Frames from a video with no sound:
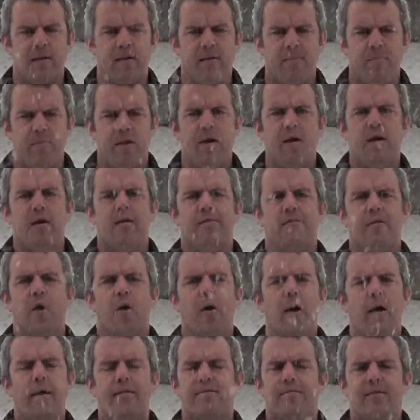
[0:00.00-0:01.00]
to you.
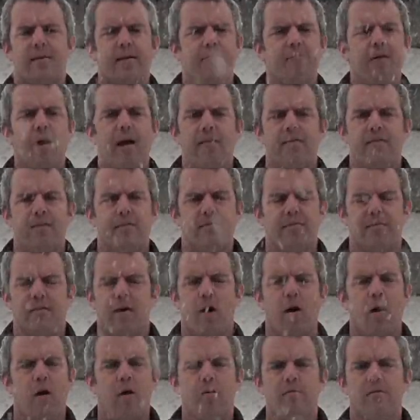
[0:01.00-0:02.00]
So it's an event that's
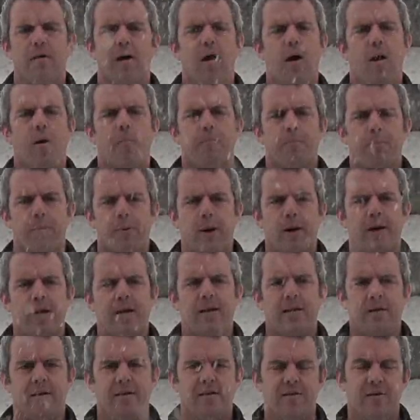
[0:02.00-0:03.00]
called
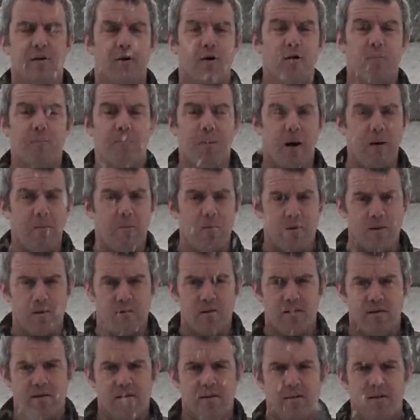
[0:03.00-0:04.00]
Bring Your
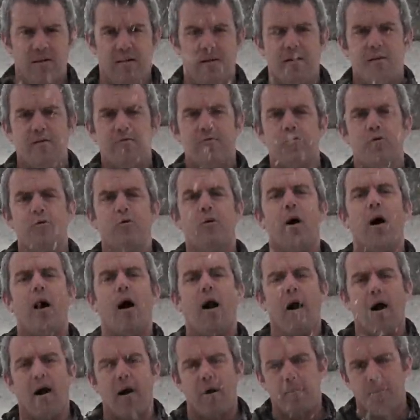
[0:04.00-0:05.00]
Bubble to
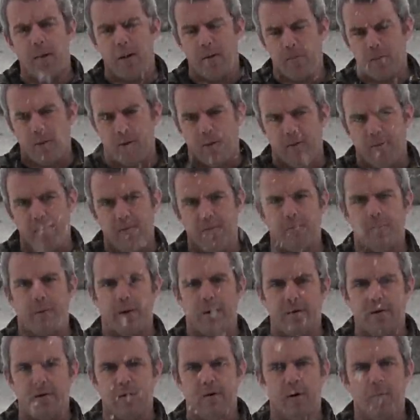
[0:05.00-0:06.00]
Our Bubble.
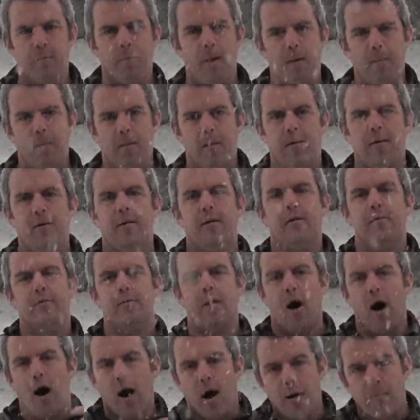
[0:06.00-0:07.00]
Bring Your Bubble
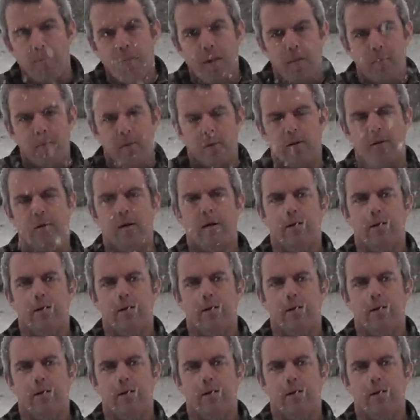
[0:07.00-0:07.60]
to Our Bubble.